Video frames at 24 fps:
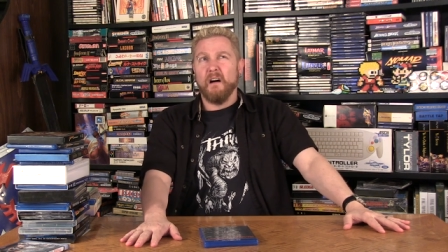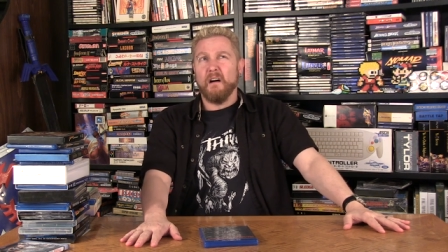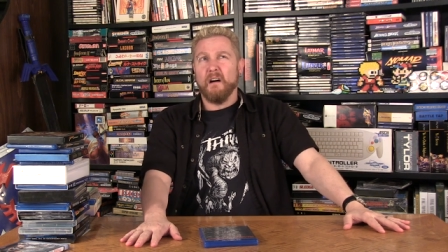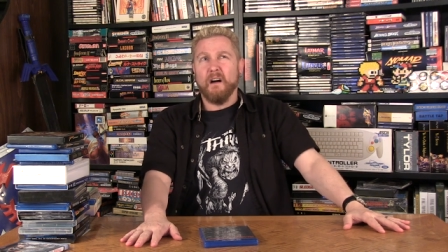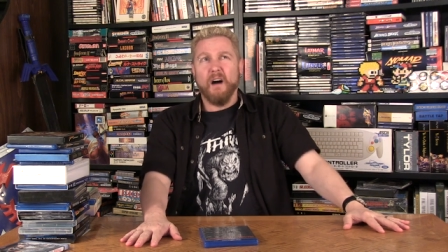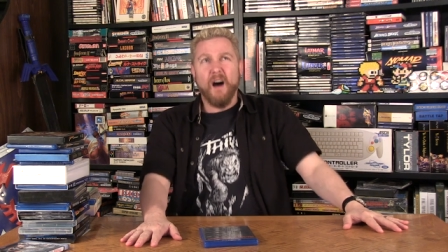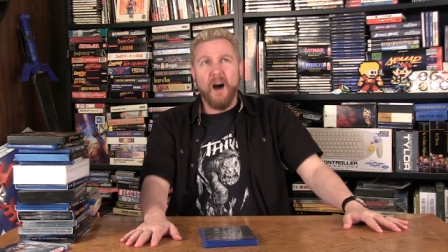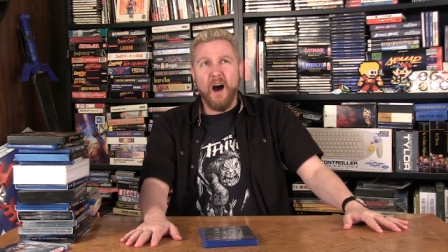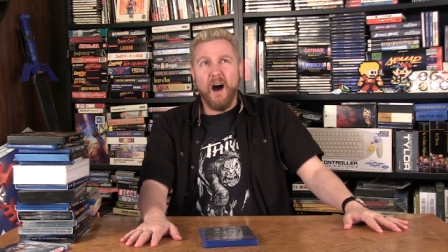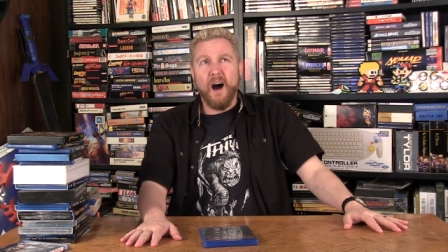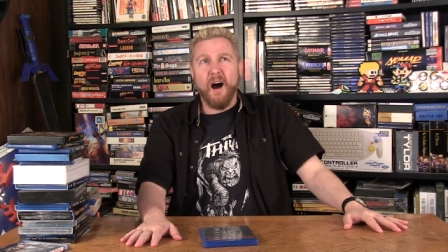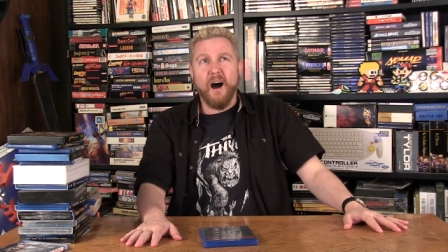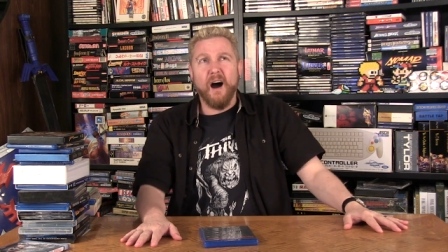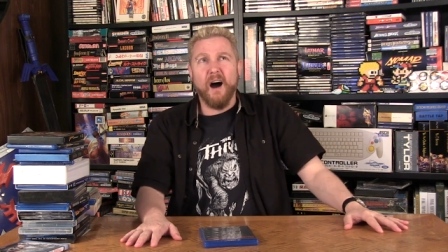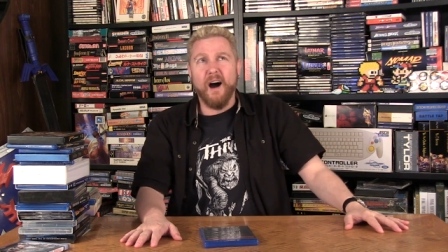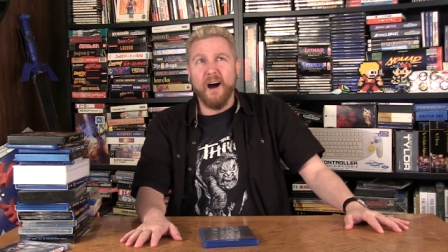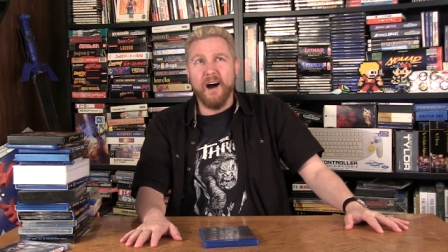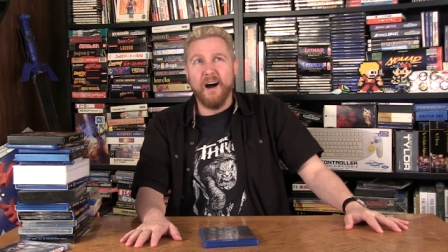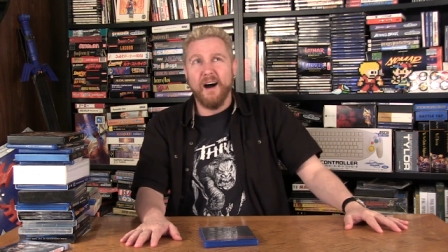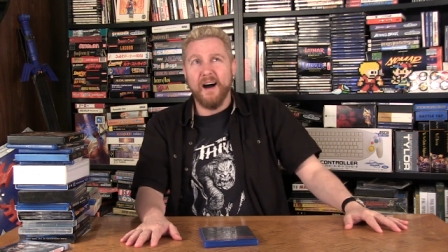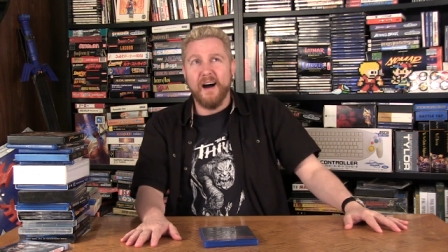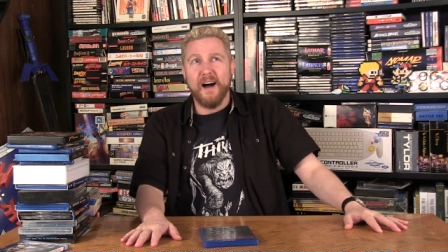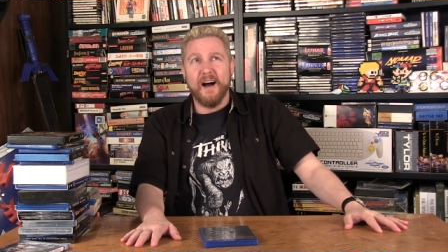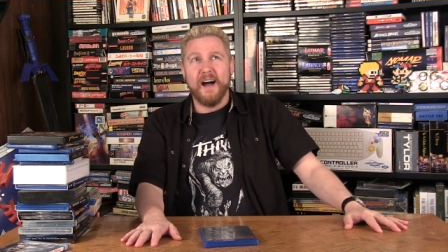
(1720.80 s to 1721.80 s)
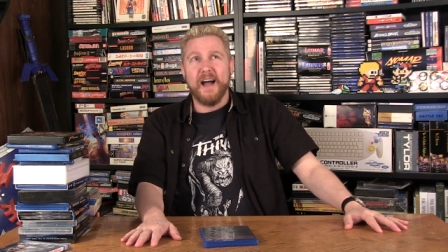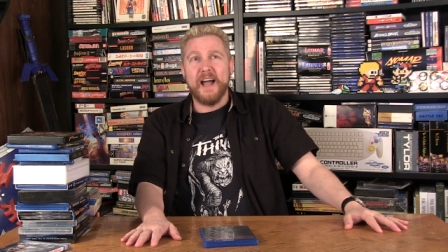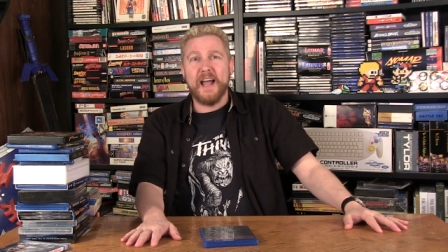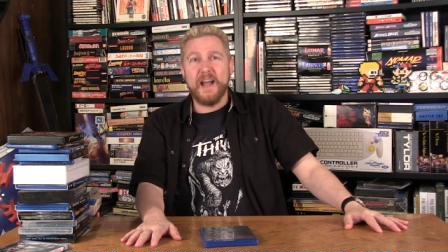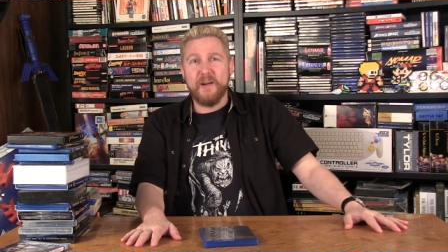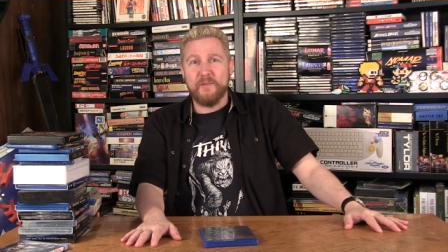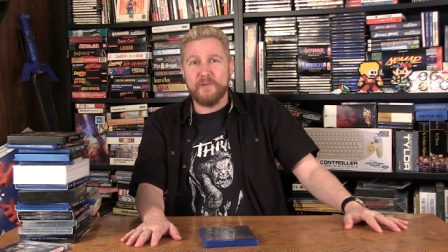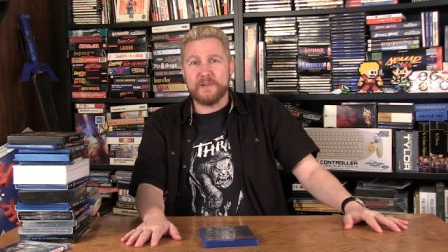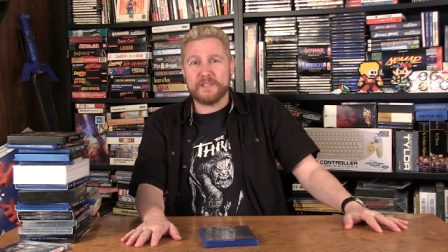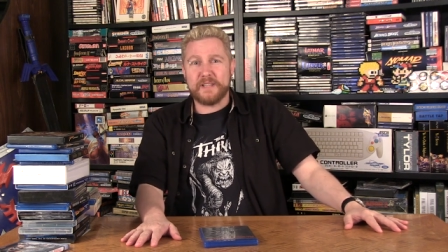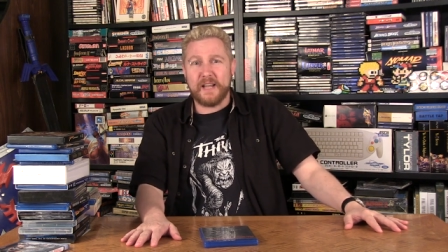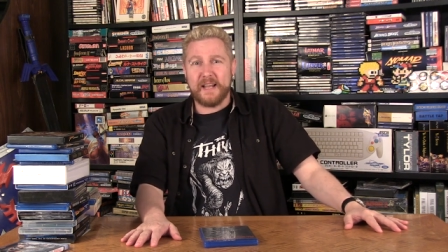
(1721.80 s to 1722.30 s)
"Oh!"
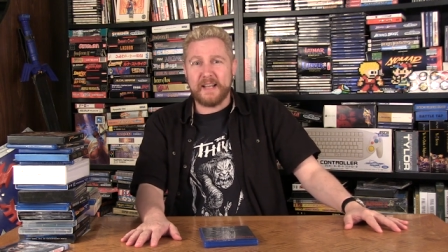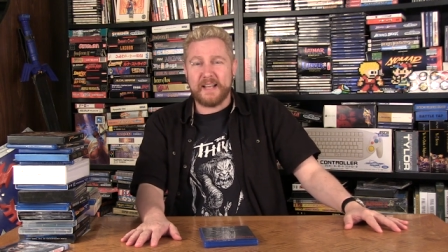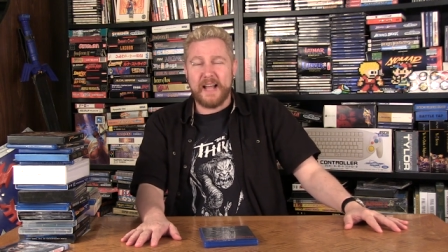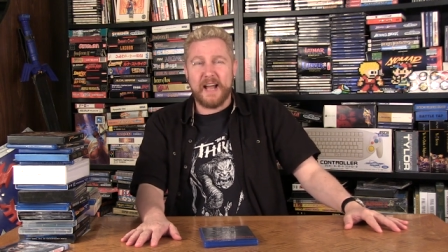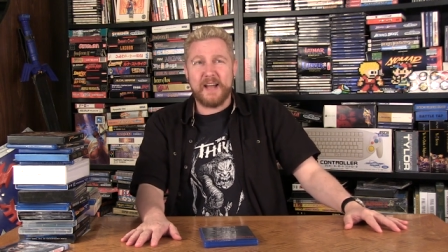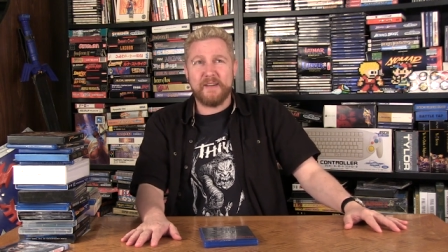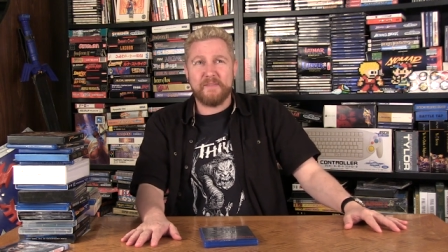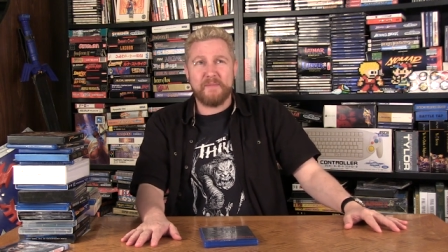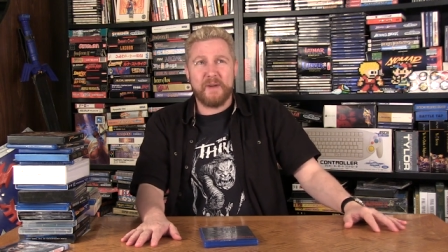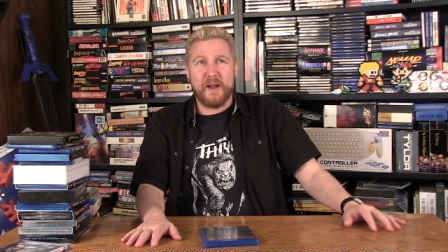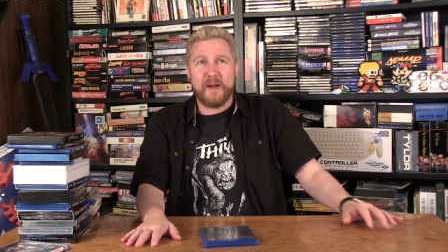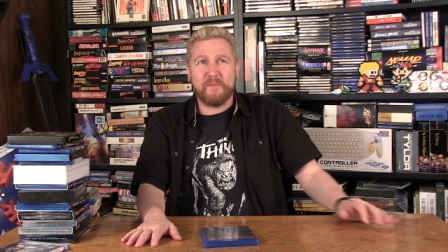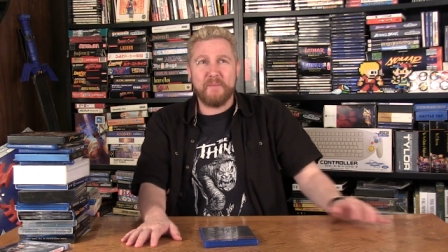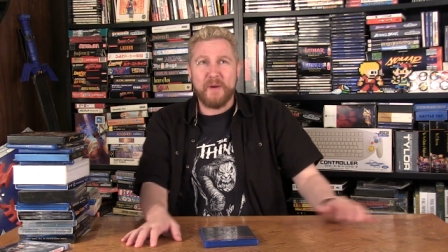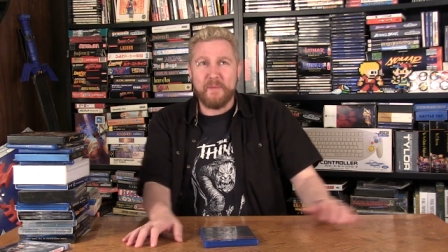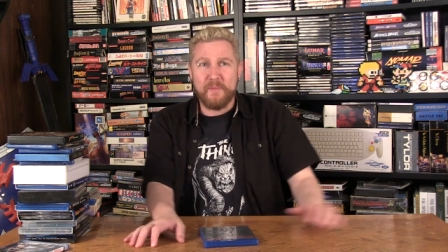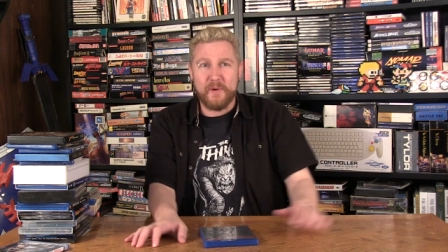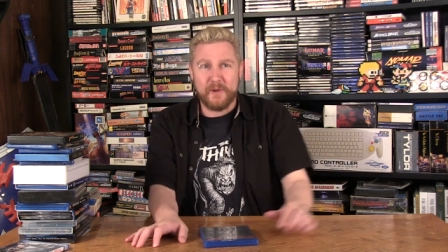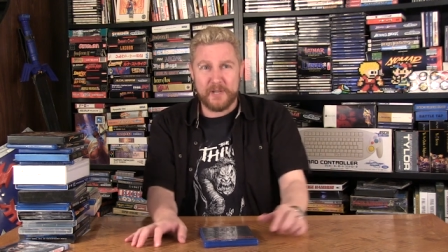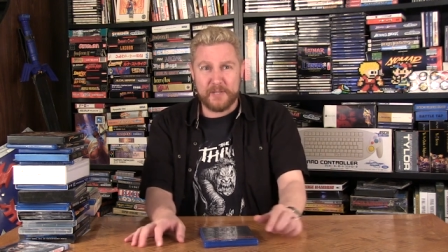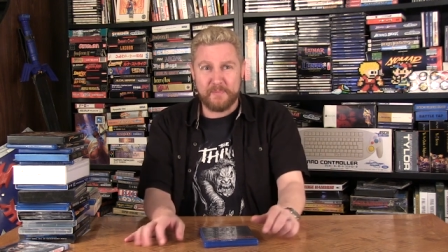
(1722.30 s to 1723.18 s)
It was like I, I remember